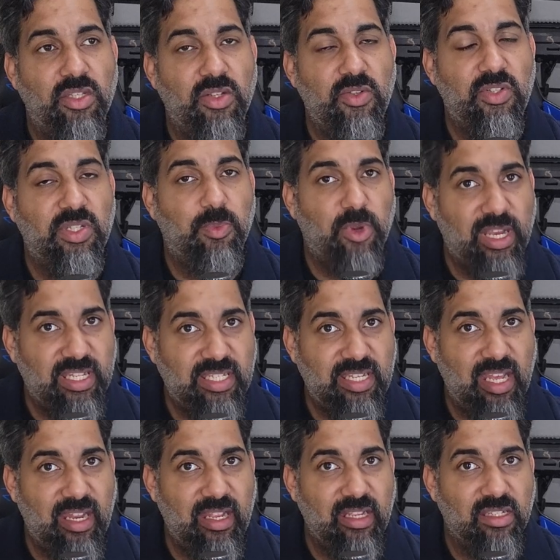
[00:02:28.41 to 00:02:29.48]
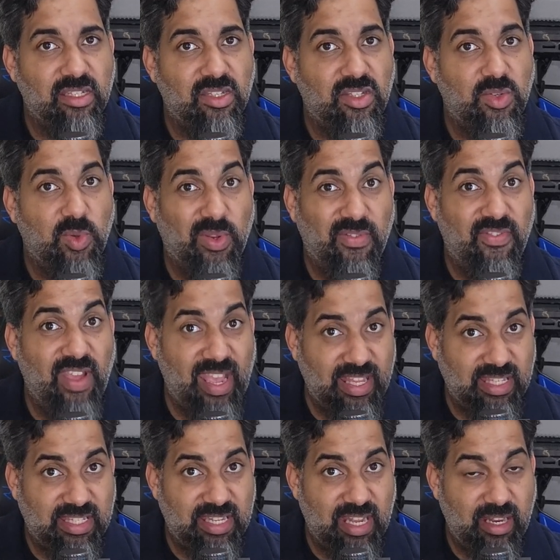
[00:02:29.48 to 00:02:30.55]
2 suppressed settings, and 2
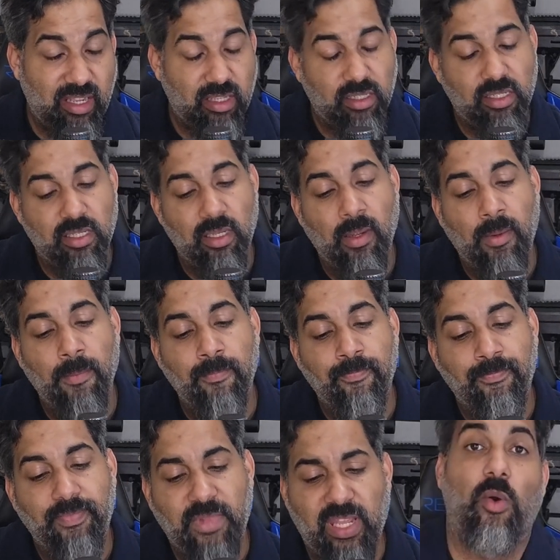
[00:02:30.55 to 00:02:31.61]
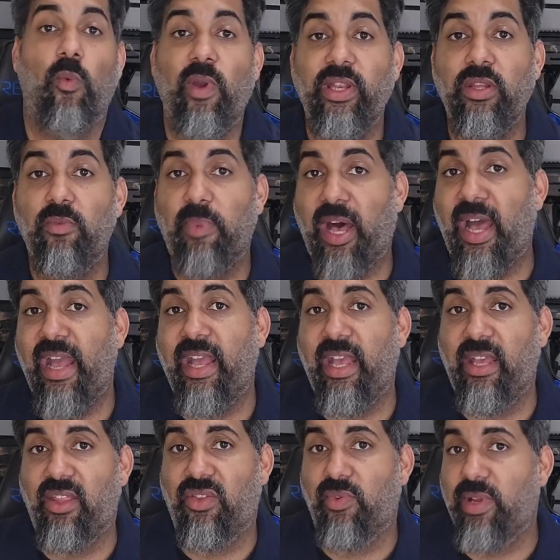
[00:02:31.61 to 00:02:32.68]
advanced settings. So when you buy
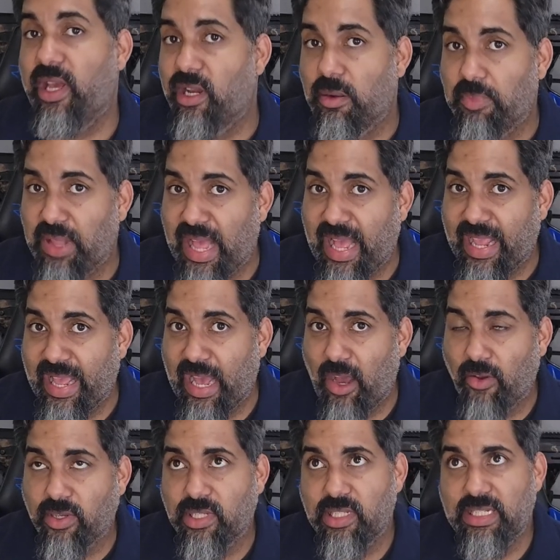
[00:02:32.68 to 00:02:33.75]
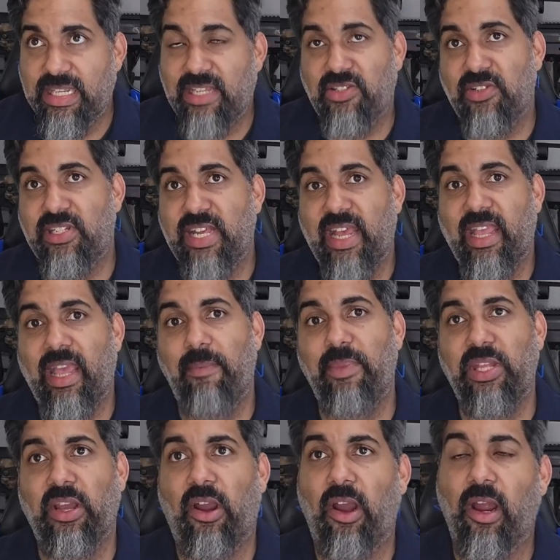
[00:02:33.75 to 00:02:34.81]
a 300 Blackout Desert Tech
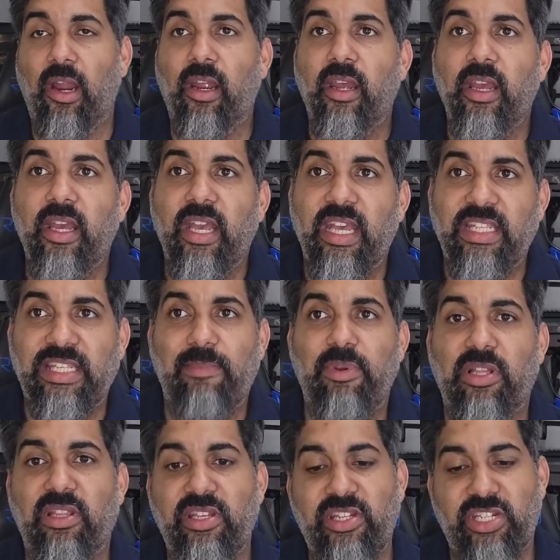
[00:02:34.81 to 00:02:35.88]
MDR, it typically